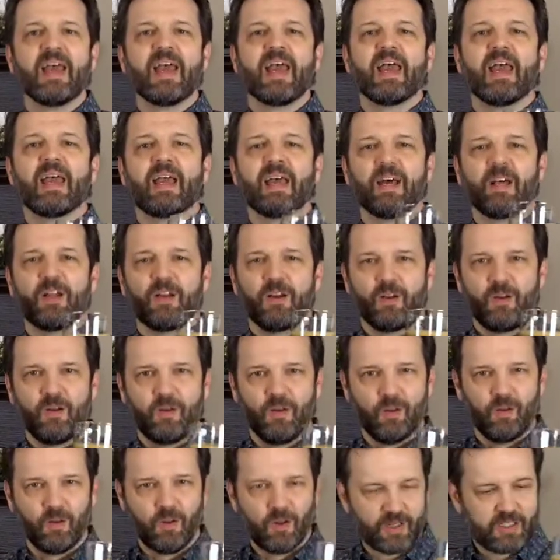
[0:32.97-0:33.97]
It
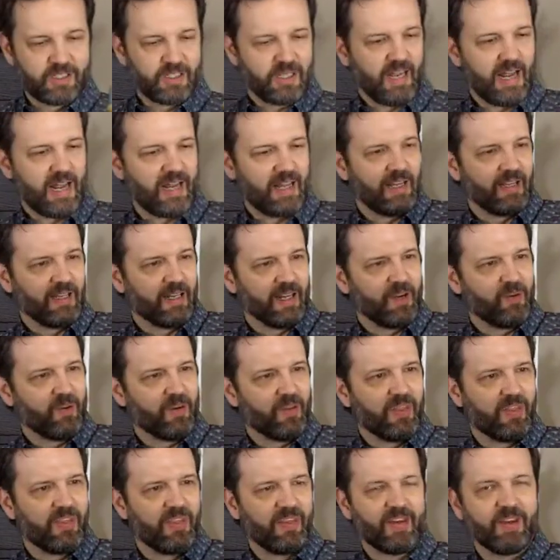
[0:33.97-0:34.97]
looks like a
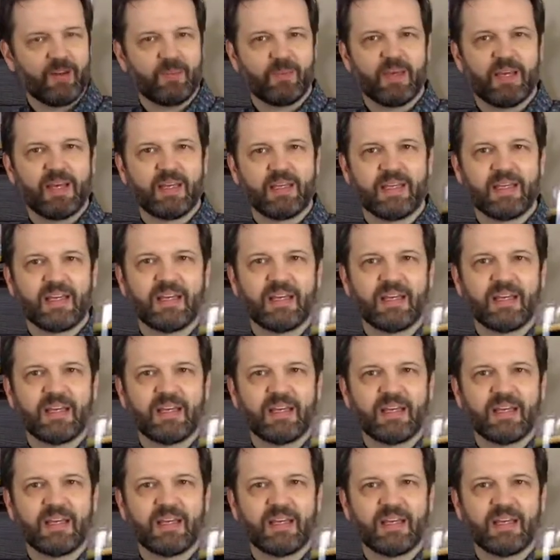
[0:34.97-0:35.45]
liquid thin mint.